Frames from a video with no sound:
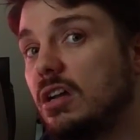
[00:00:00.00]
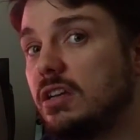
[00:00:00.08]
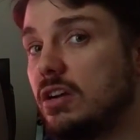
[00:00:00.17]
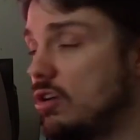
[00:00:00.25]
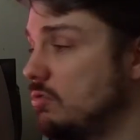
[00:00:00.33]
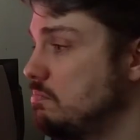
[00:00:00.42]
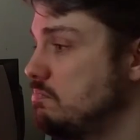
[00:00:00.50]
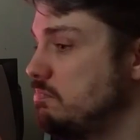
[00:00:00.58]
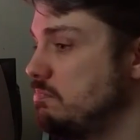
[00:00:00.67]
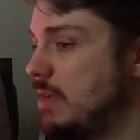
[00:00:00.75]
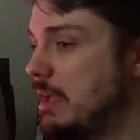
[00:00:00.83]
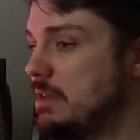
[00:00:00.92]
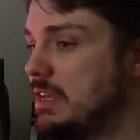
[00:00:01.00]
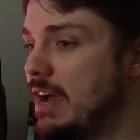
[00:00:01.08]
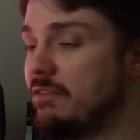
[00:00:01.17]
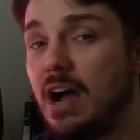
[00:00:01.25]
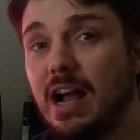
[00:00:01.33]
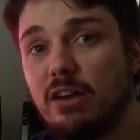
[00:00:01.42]
you know, maybe
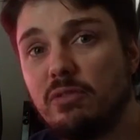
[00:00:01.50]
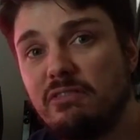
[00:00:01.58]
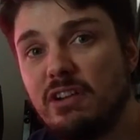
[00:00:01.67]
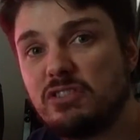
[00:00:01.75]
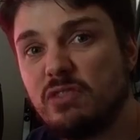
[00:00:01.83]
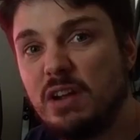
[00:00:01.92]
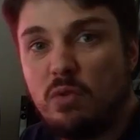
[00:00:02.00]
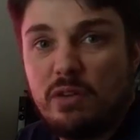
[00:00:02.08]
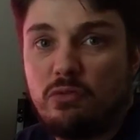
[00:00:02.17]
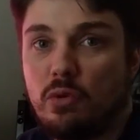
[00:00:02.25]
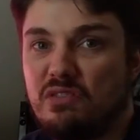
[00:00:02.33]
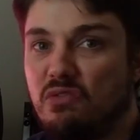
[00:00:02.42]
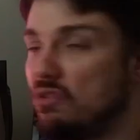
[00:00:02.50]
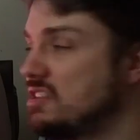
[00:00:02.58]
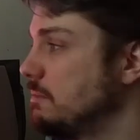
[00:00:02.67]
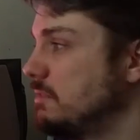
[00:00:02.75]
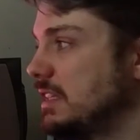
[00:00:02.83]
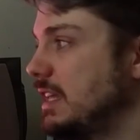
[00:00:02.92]
have a higher refresh rate, 144,
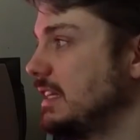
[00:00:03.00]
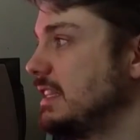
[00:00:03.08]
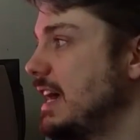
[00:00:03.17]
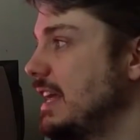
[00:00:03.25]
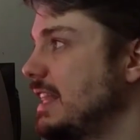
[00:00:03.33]
something like that.